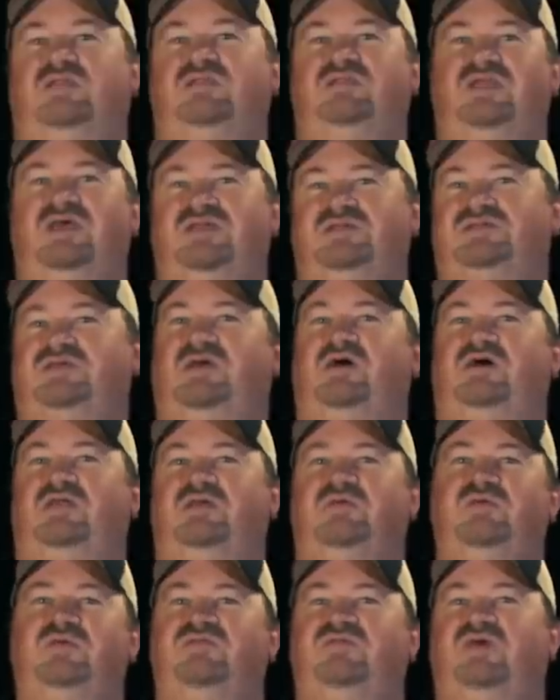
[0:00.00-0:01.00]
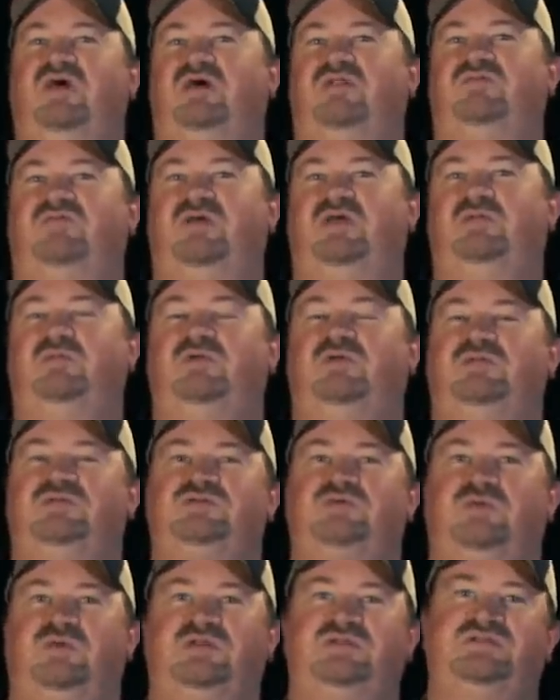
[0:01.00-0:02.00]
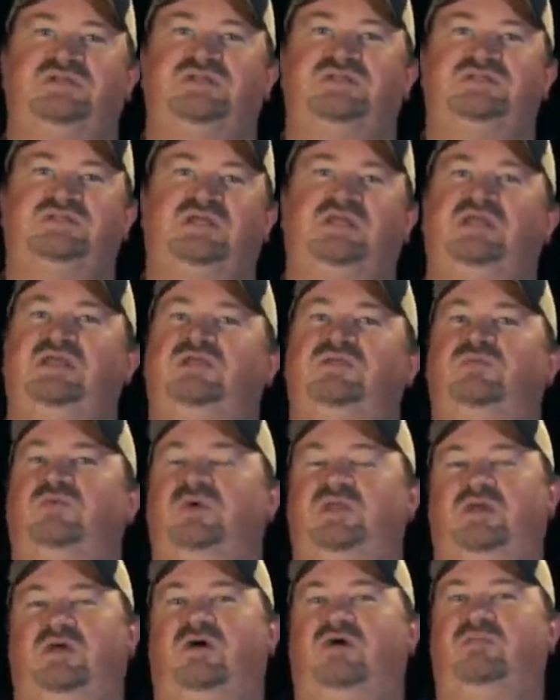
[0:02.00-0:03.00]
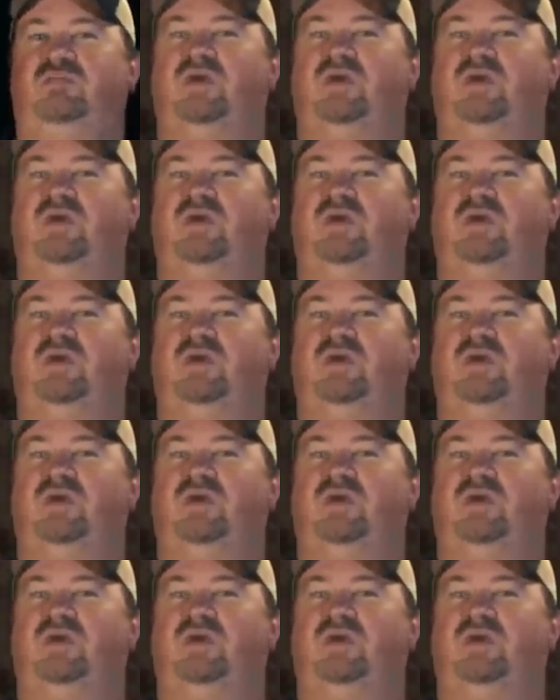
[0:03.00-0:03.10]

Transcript: Now, the next call that we've got available in 2016, we call